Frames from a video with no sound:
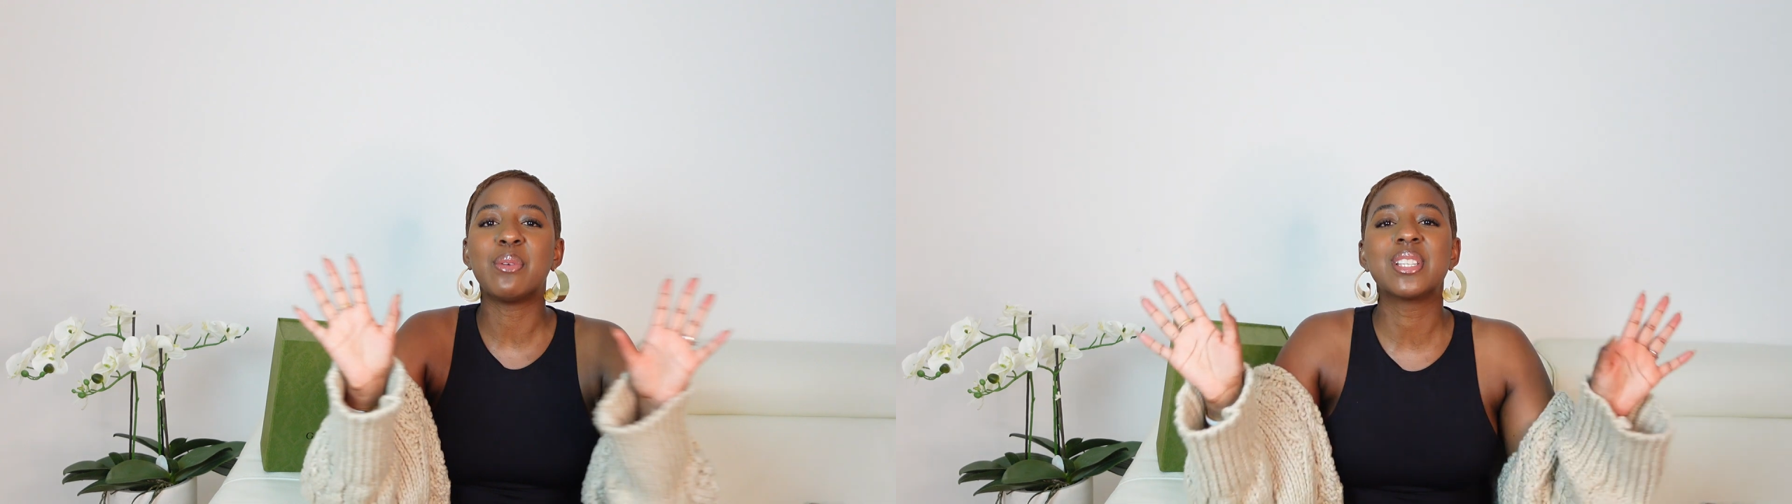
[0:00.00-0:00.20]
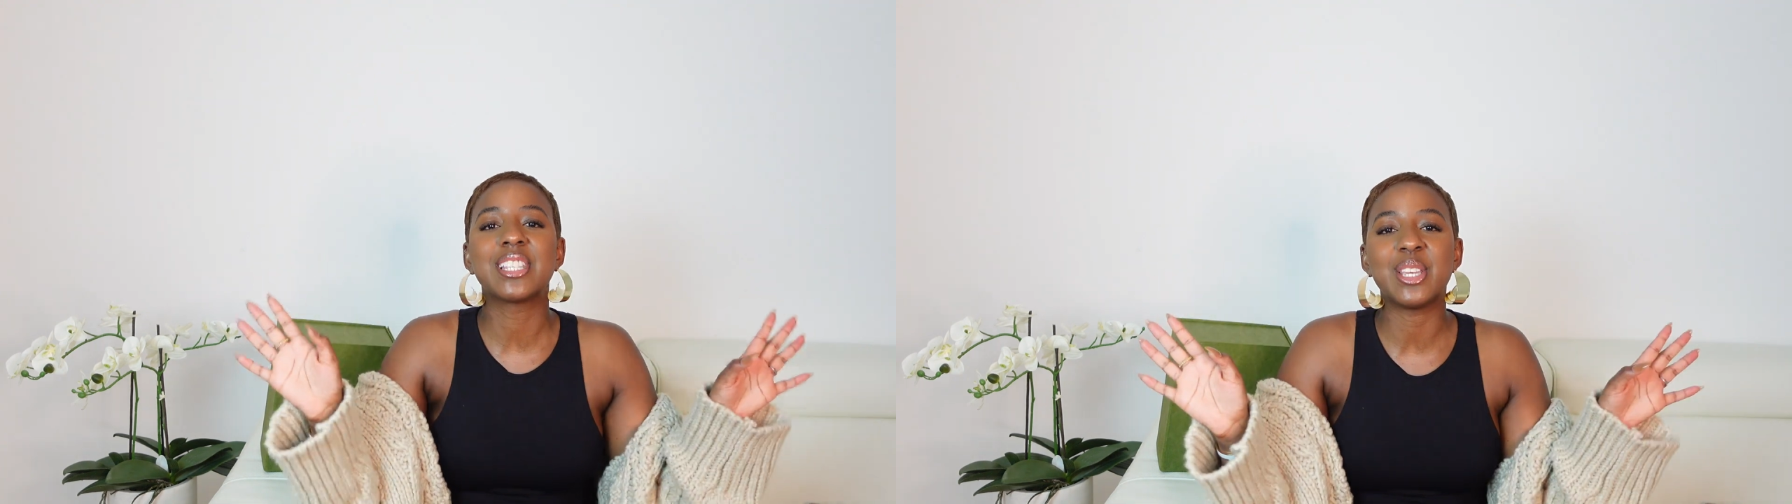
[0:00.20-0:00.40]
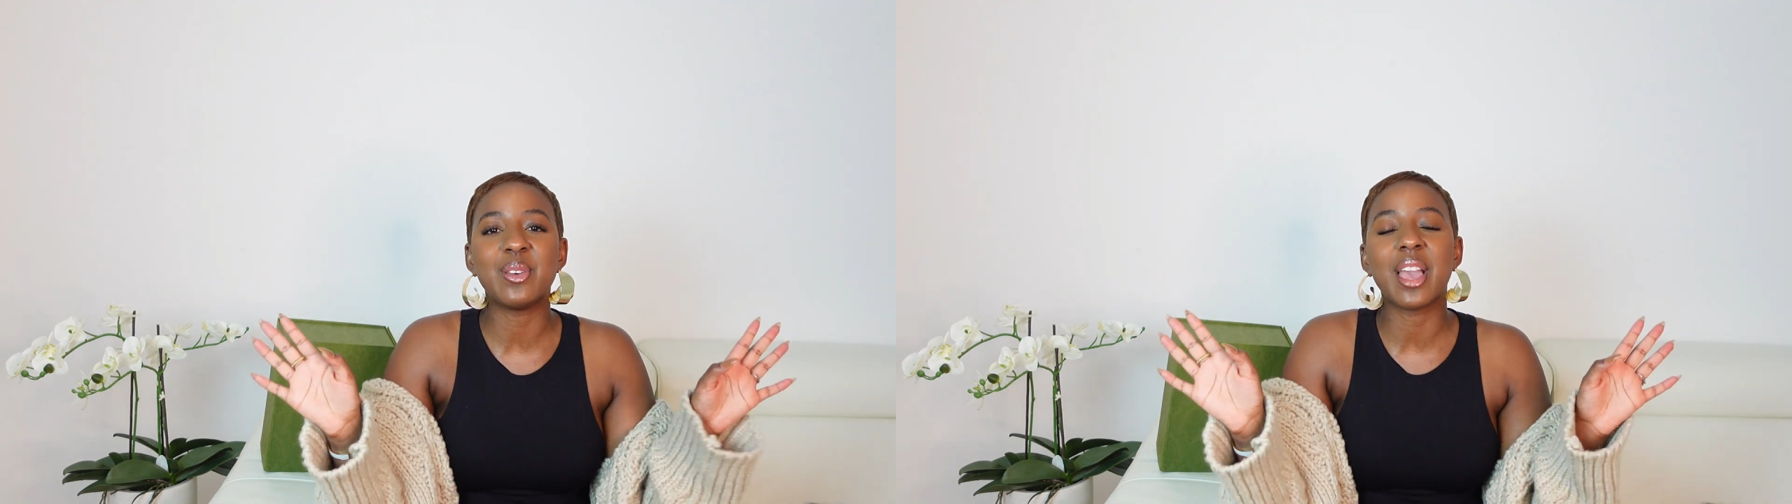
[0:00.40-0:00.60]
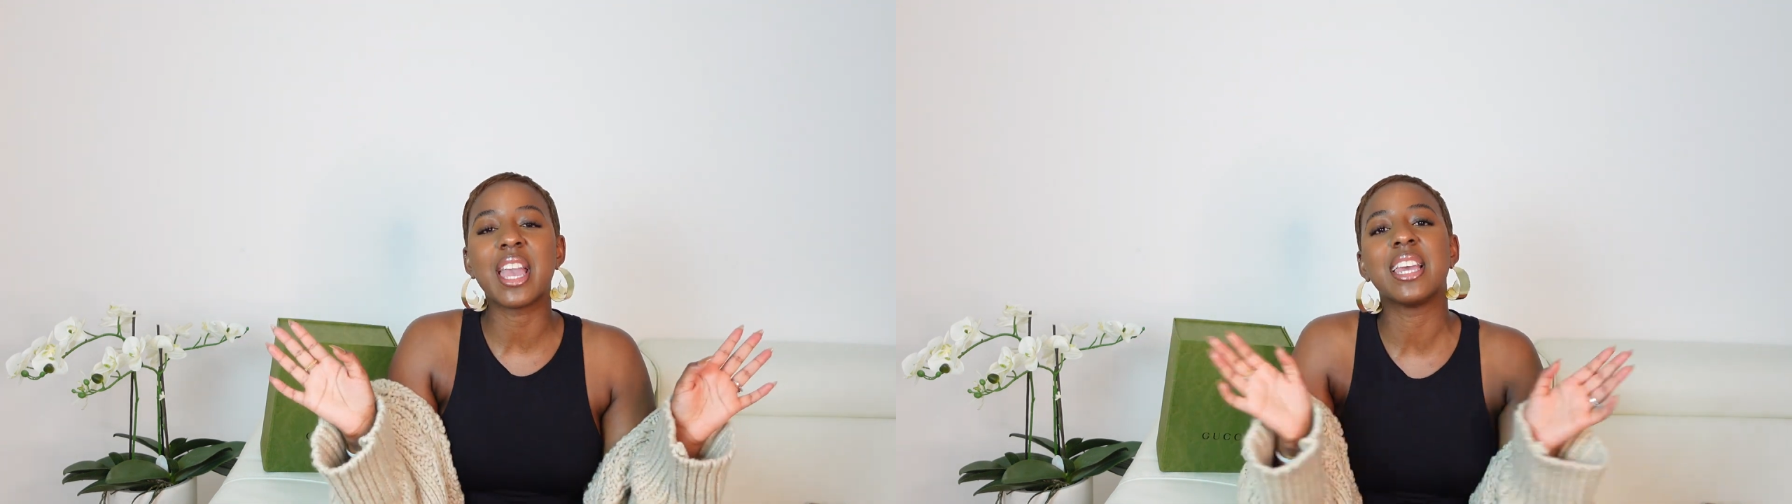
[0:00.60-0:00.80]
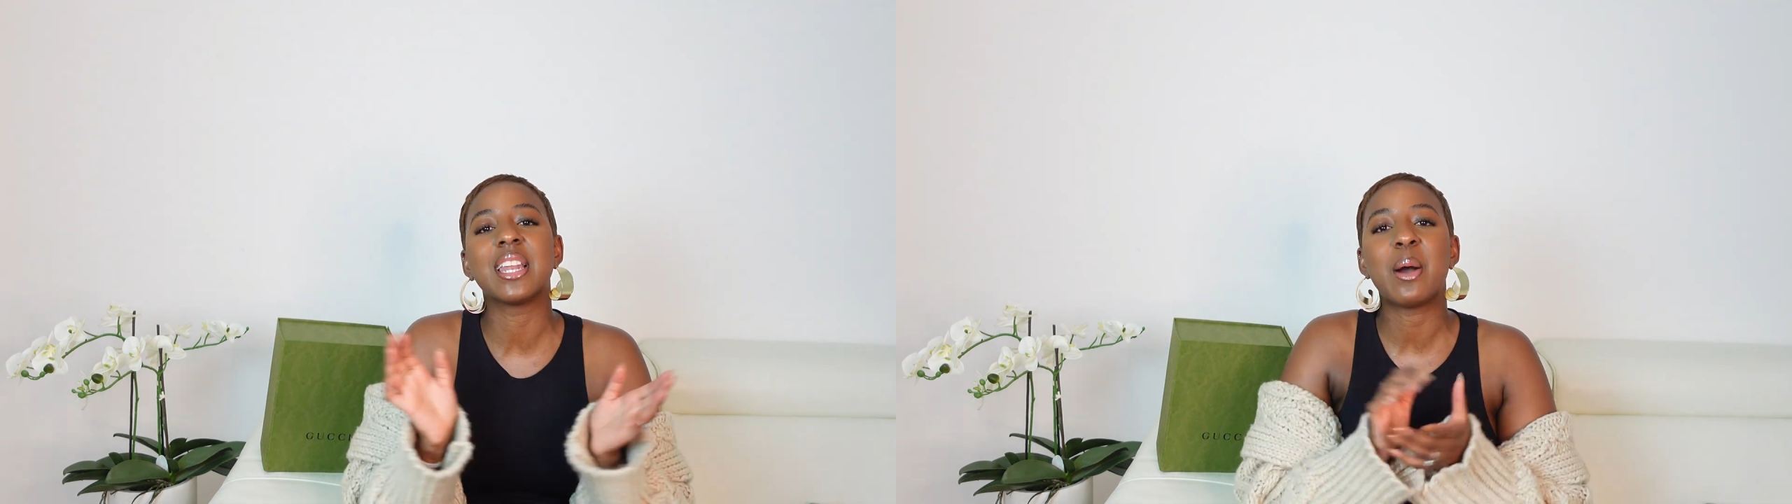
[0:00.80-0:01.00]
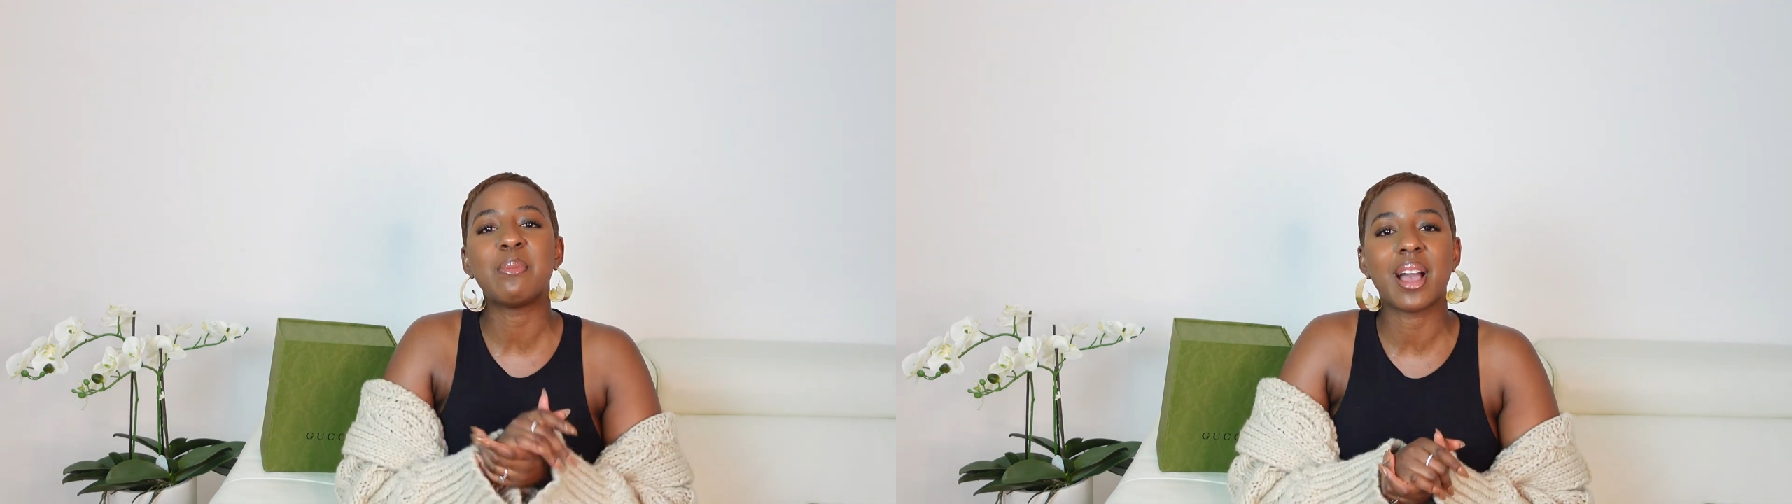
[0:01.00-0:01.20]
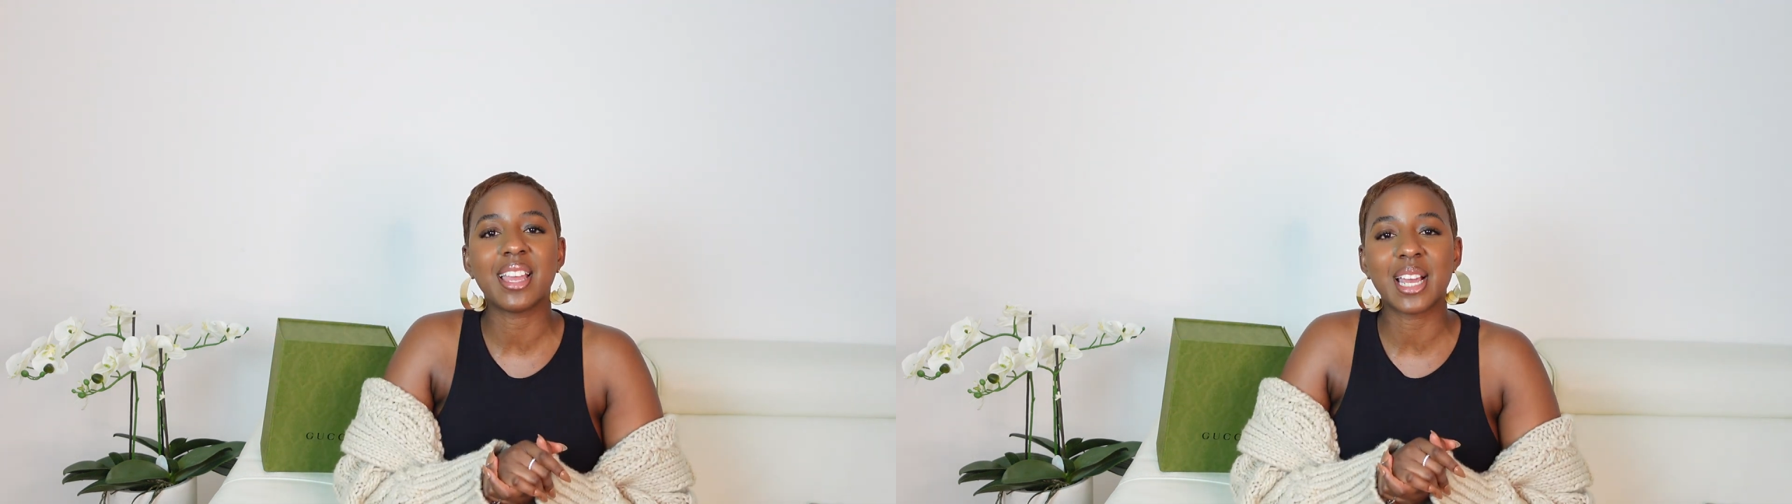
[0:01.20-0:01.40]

will see you in my